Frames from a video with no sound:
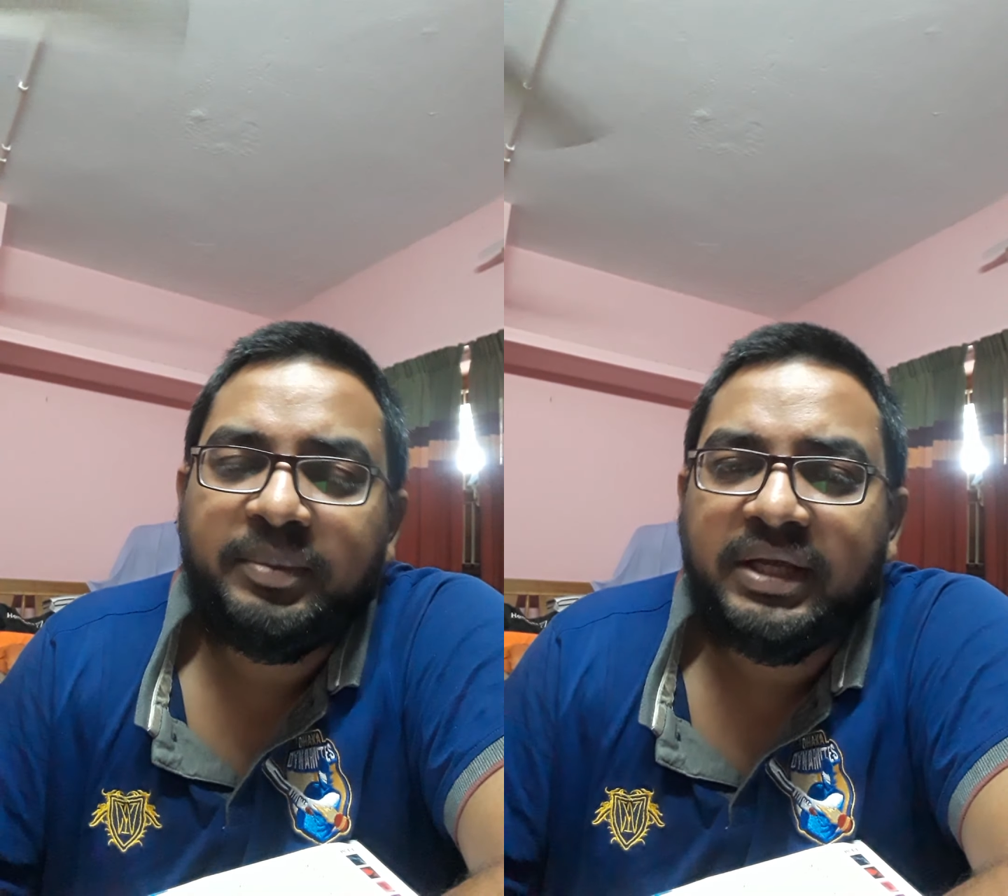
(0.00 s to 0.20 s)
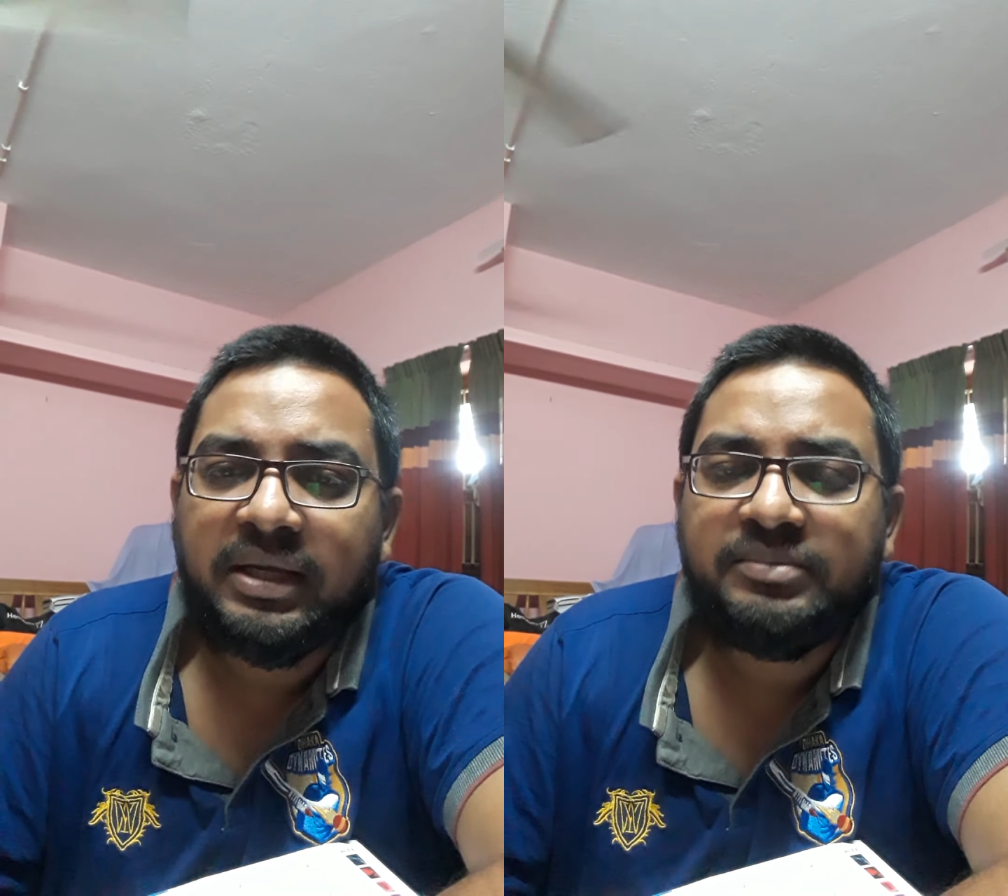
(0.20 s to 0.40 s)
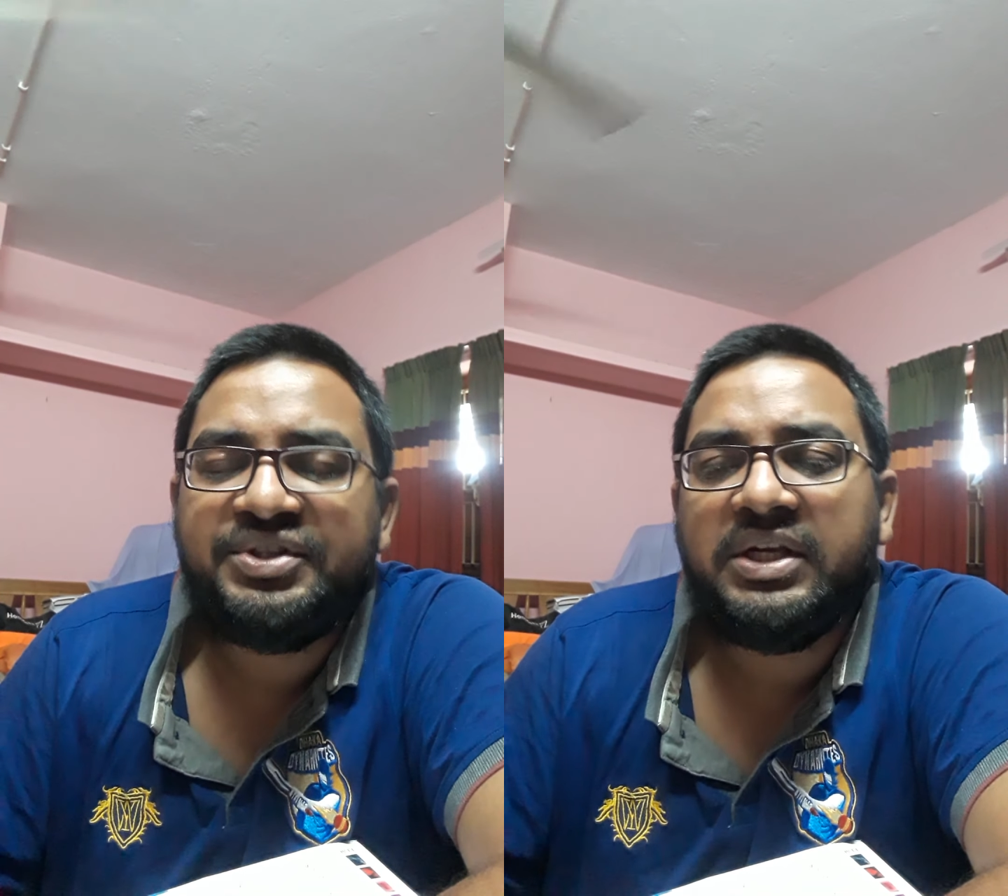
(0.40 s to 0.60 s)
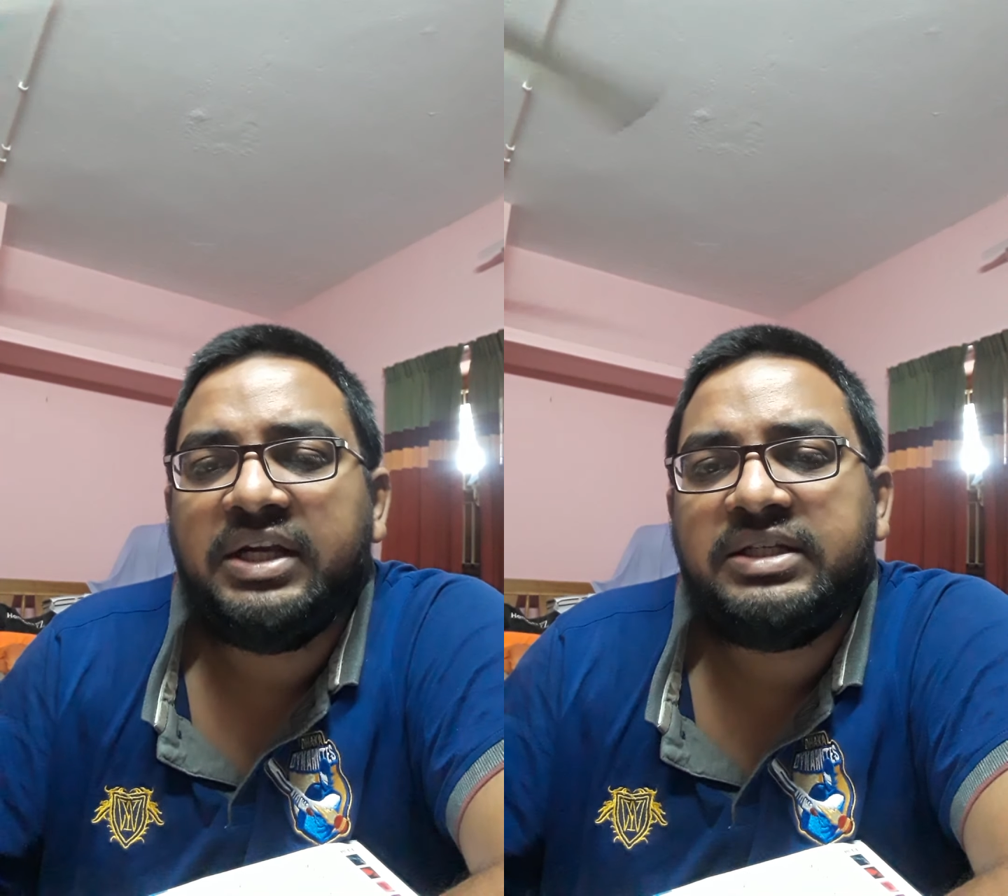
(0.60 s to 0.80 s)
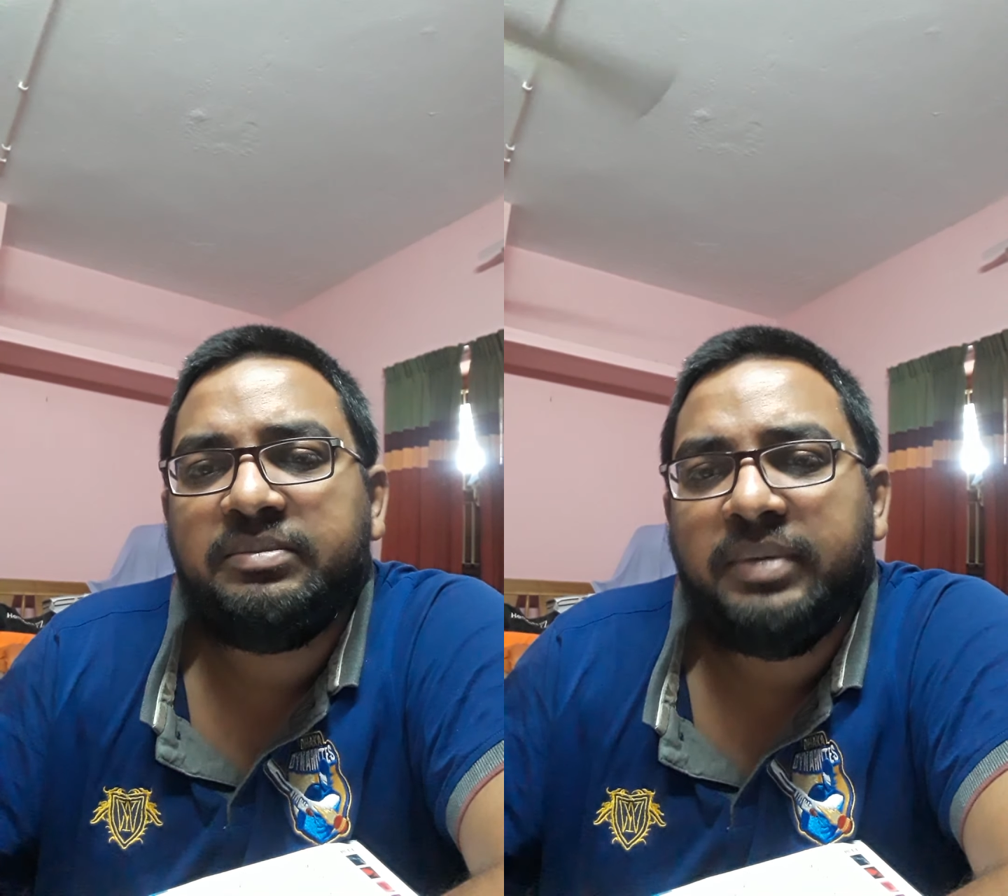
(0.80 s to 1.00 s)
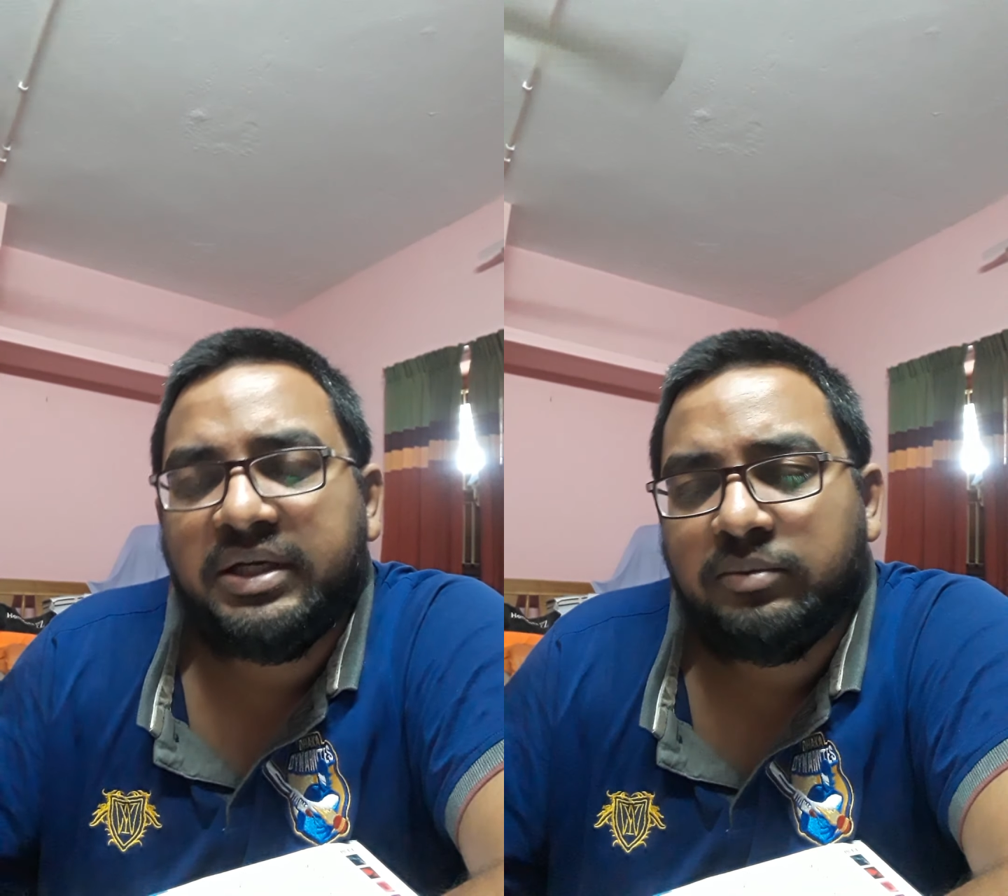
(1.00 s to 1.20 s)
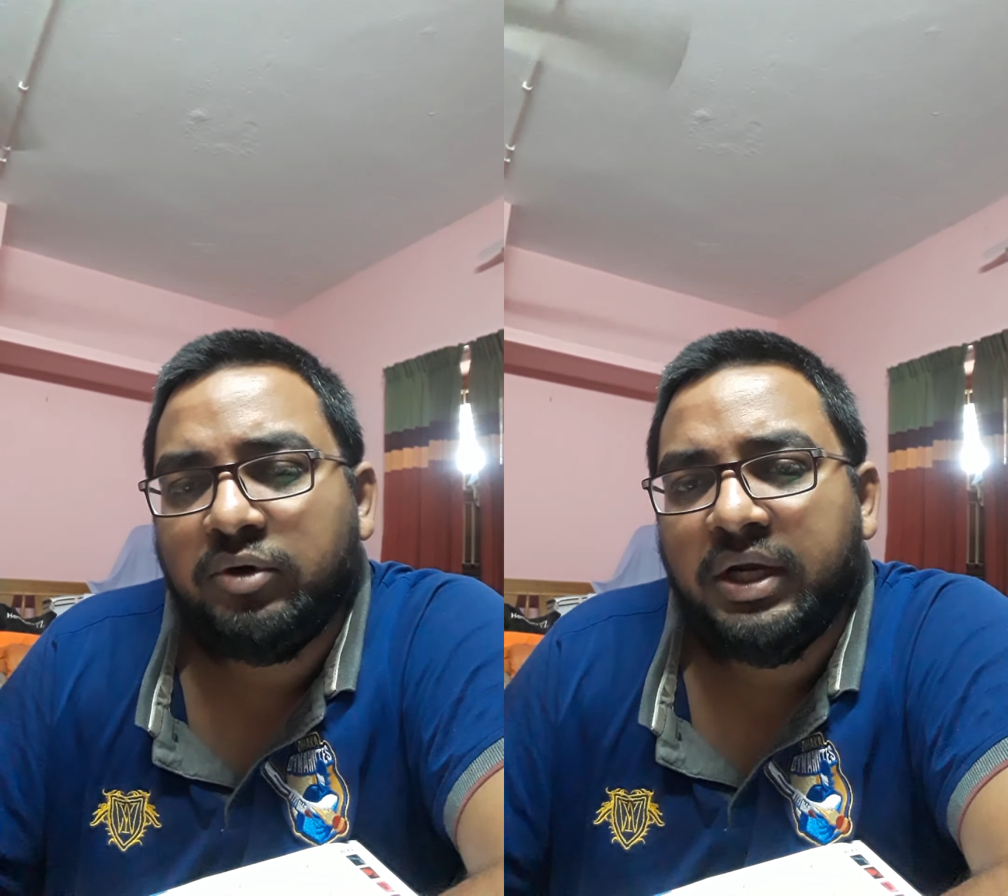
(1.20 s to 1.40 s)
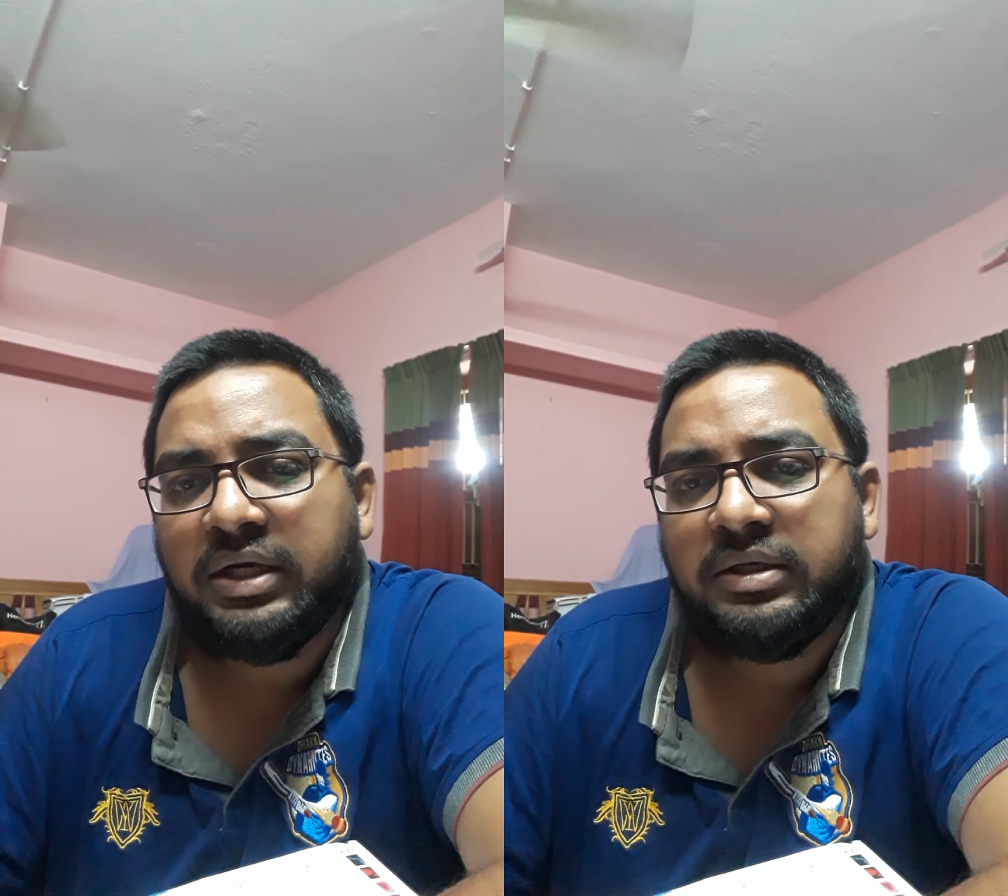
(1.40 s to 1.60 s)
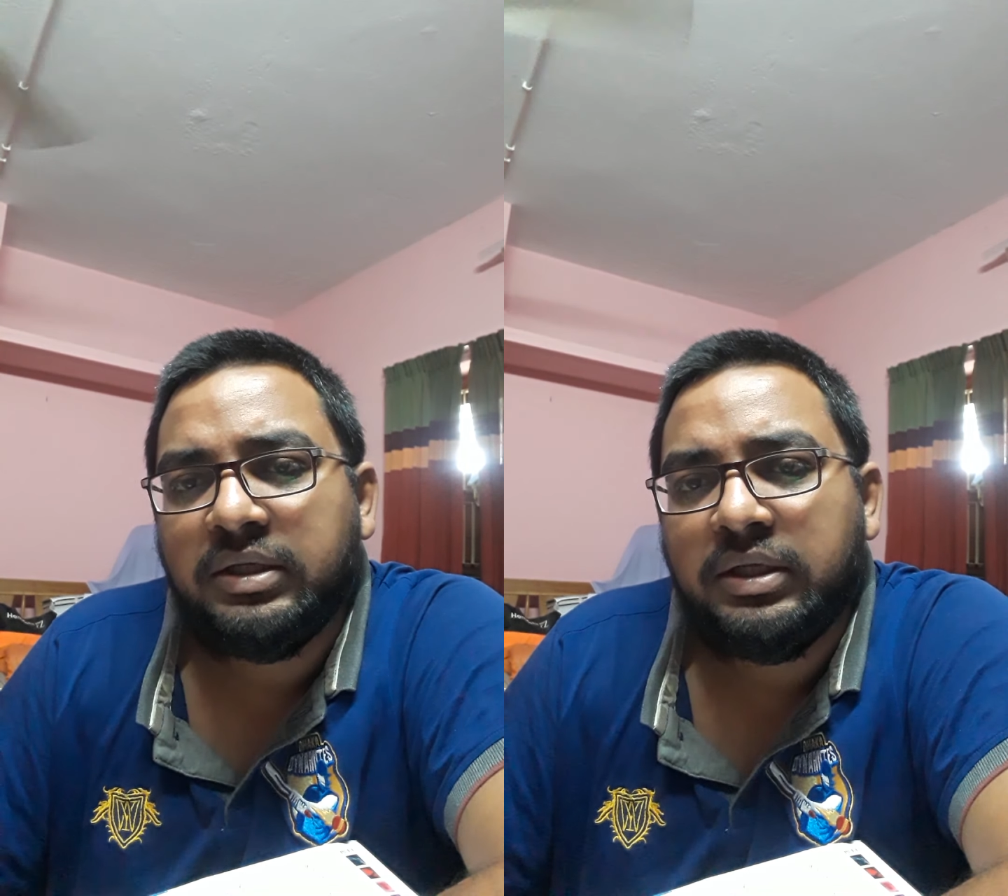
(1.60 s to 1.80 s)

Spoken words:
becomes inactive metabolite